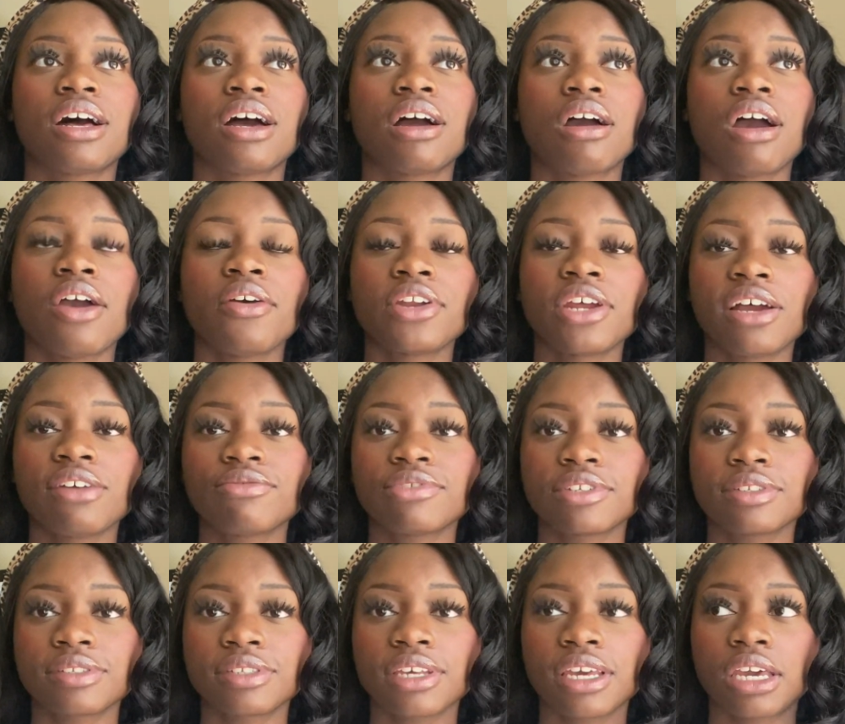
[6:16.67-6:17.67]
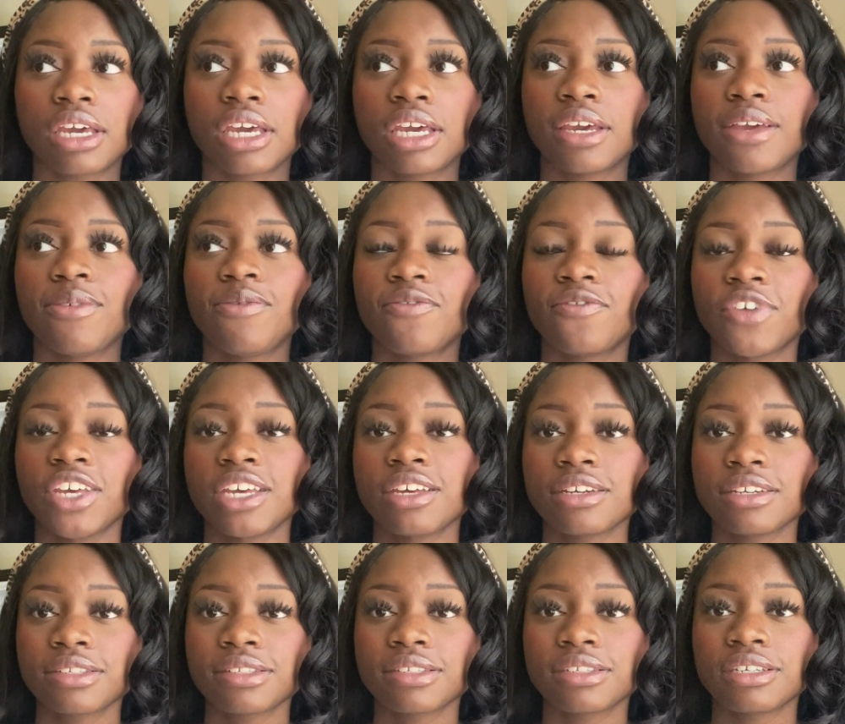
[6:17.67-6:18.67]
I would have to say
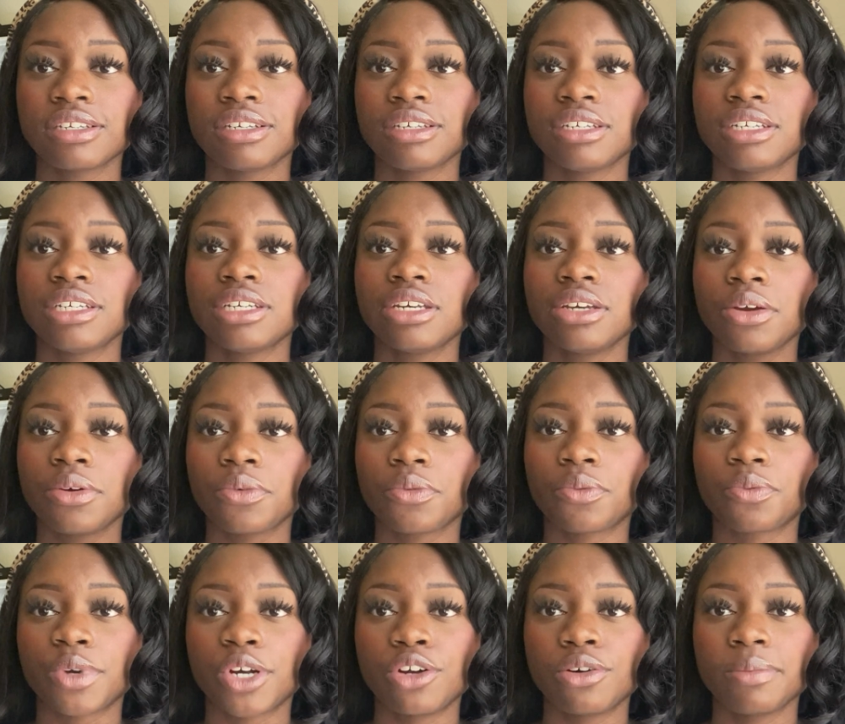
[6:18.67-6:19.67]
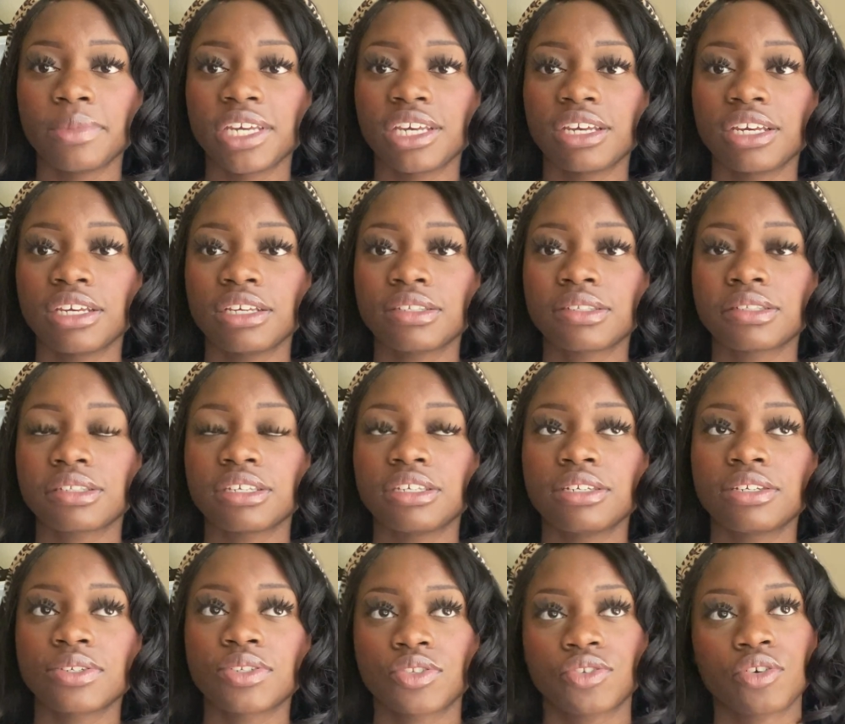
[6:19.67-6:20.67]
fantasy, romance, and
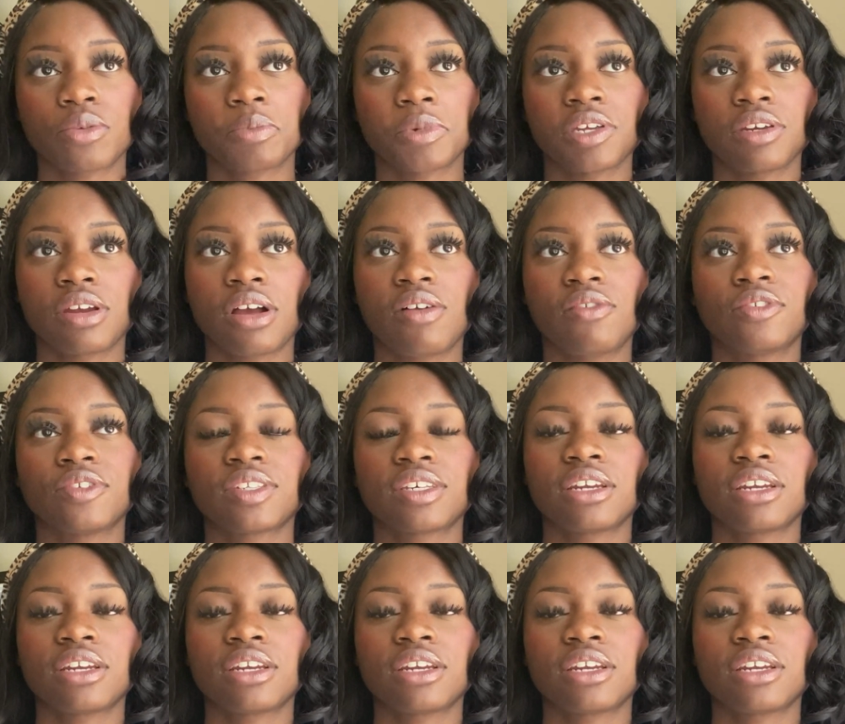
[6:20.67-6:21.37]
dystopian novels.